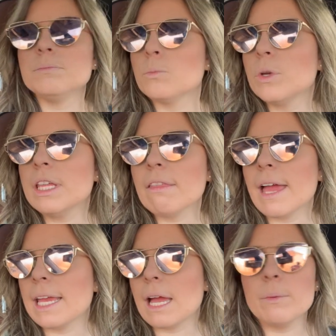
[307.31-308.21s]
we
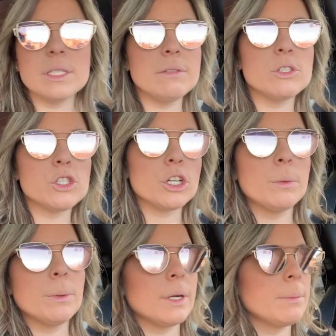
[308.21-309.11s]
like, I wasn't even sure
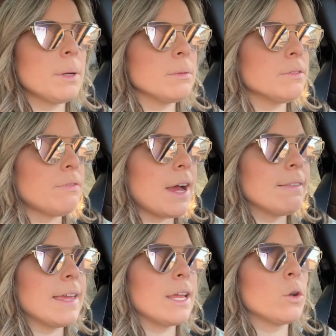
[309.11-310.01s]
we were going to be able to
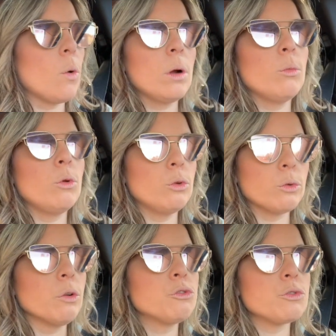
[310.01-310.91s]
find like normal
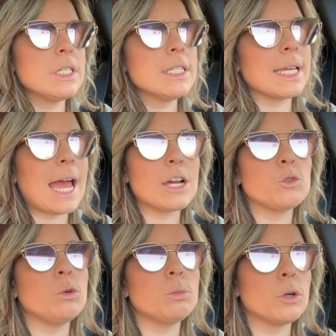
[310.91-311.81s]
groceries, like
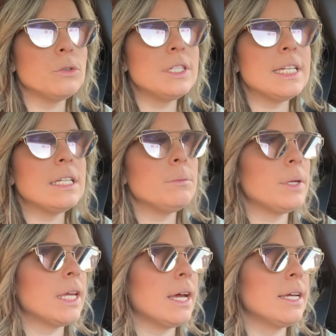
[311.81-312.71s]
actual protein,
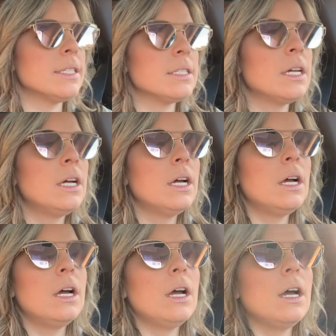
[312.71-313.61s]
because
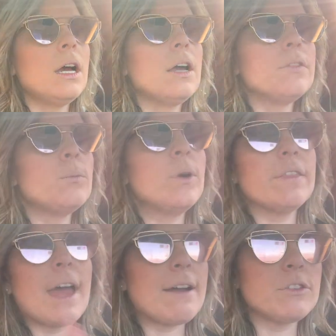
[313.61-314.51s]

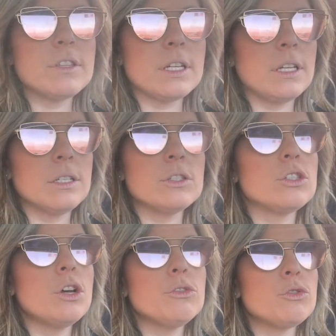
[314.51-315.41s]
with after the
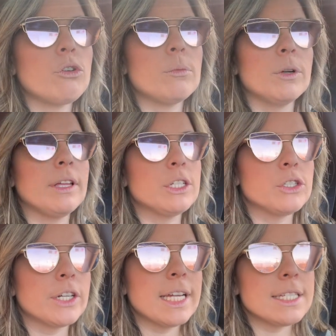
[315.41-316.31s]
snowstorm or like
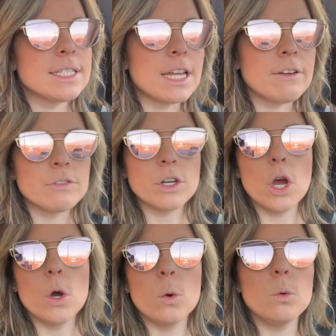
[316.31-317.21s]
during it and stuff,
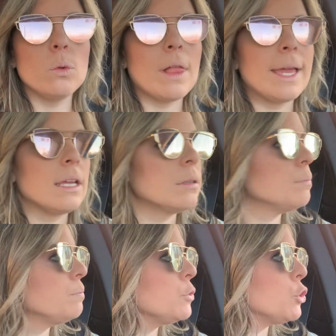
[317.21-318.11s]
no like
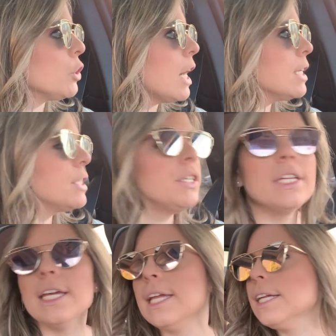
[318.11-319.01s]
trucks
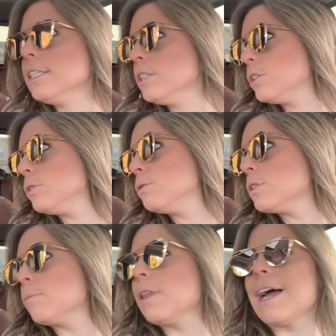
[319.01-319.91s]
could get in to
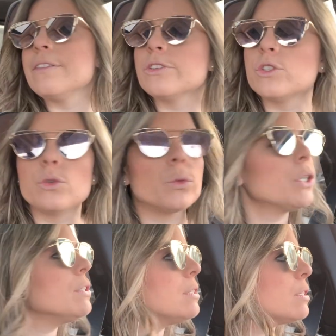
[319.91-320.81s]
supply the
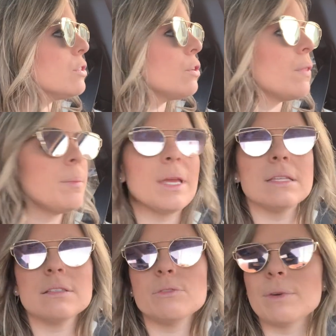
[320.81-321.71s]
stores. And so they
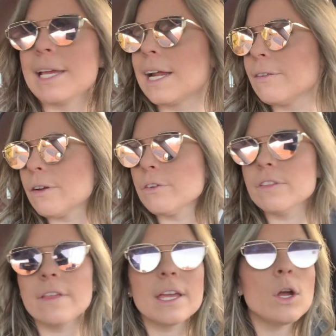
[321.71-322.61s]
basically ran out of
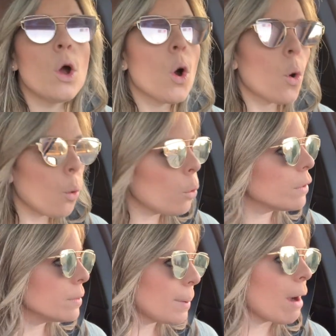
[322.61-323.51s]
everything,
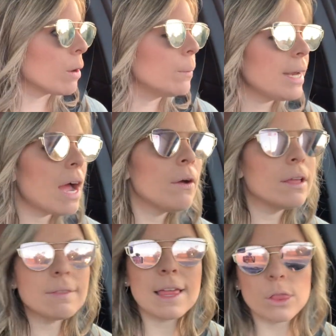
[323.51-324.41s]
or the power went out
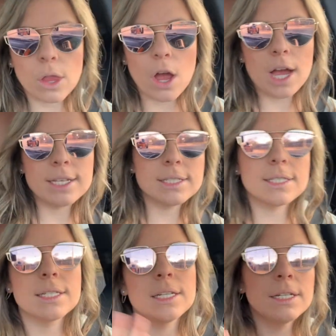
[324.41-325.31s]
and they
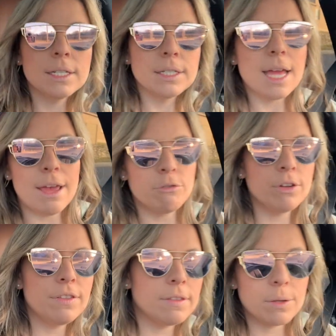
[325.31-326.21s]
lost
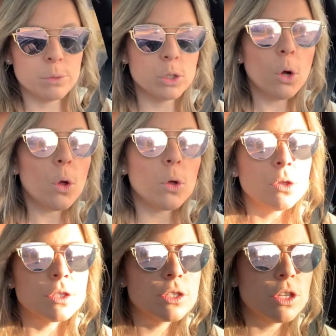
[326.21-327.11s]
everything that was
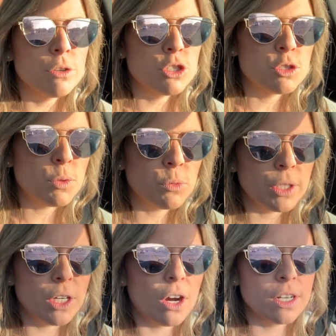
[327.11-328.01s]
cold. So it's just been
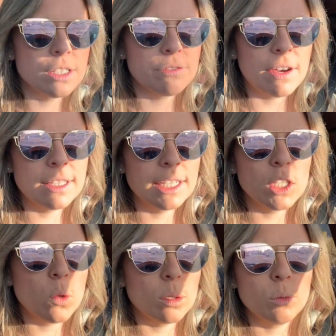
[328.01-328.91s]
really hard to find like
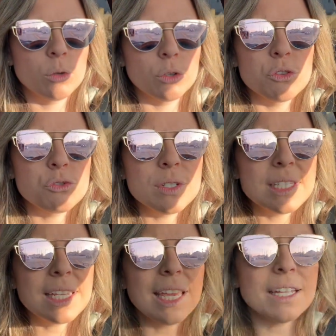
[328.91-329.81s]
normal
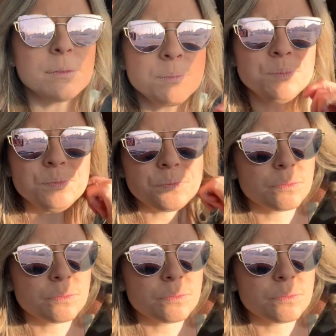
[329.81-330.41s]
groceries again.